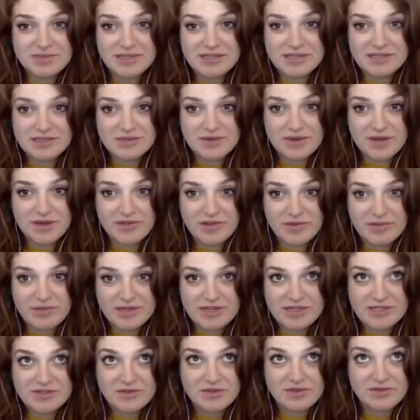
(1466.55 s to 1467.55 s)
and it's a place
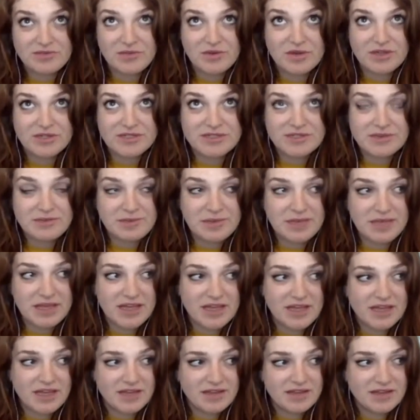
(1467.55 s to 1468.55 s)
where everybody sort of wants
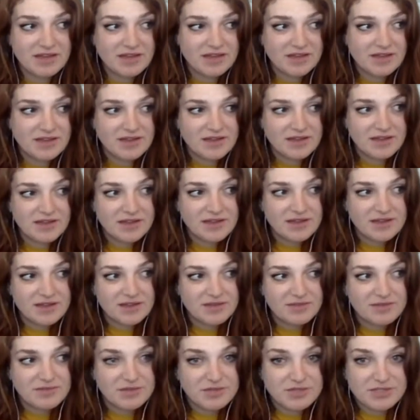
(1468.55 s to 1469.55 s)
to be
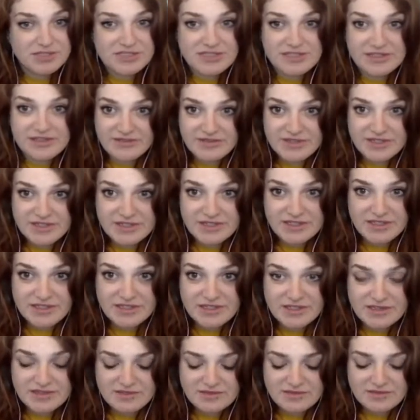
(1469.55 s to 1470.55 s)

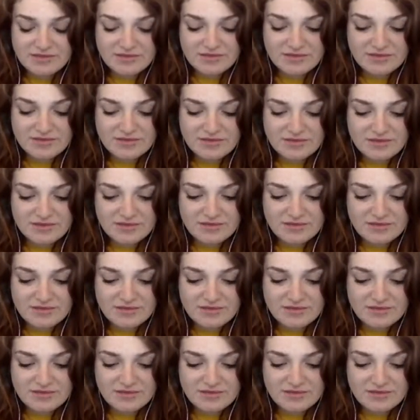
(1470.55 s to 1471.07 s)
perceived in a